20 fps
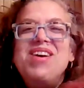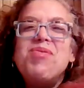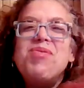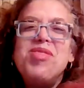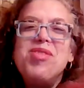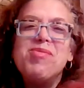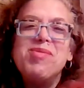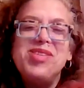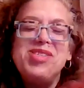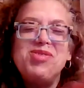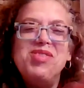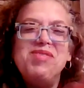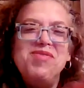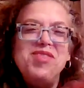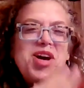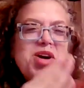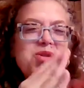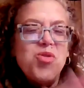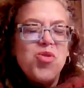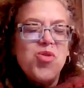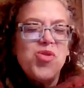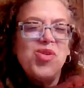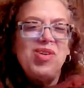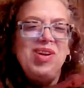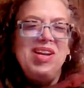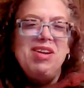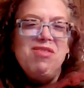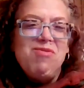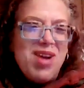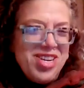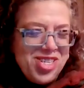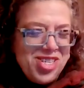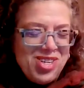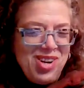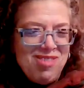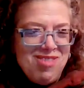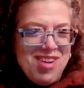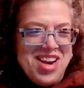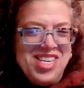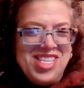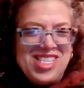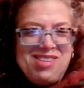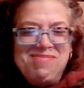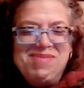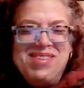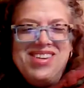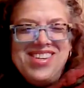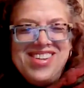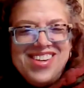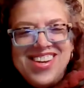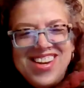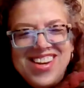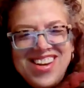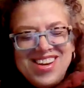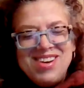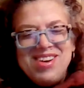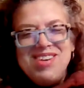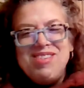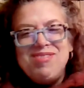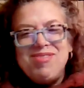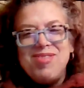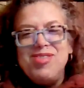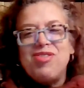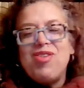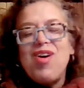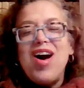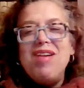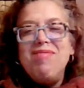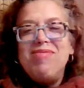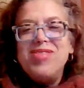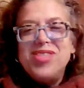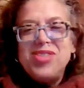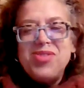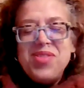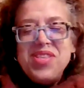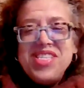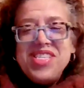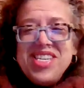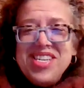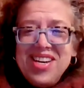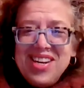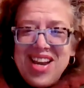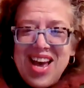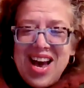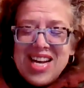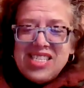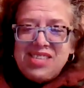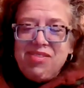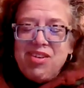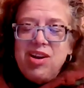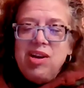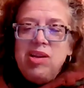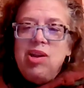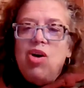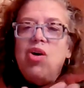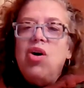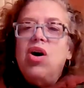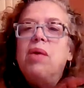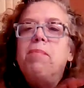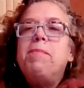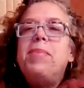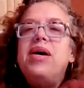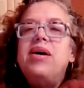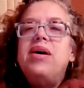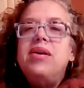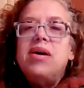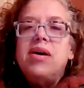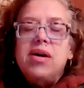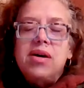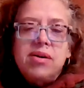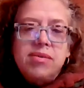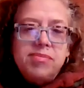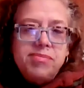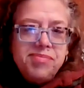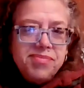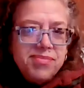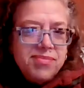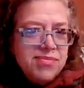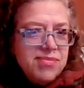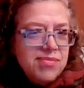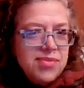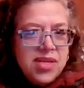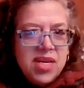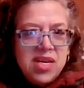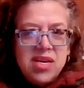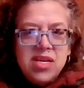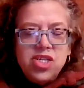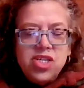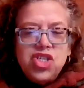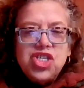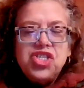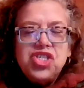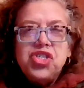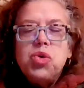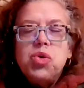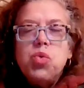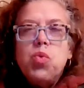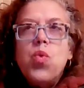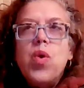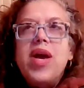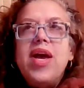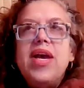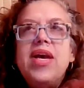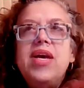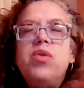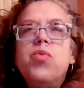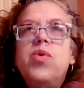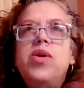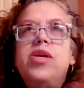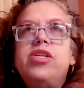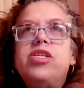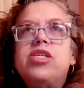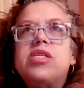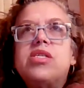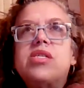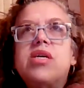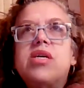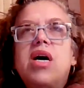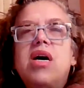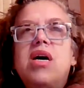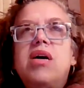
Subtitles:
there was sort of no orderly racial arrangement for drivers. So this didn't last very long, but just the way in which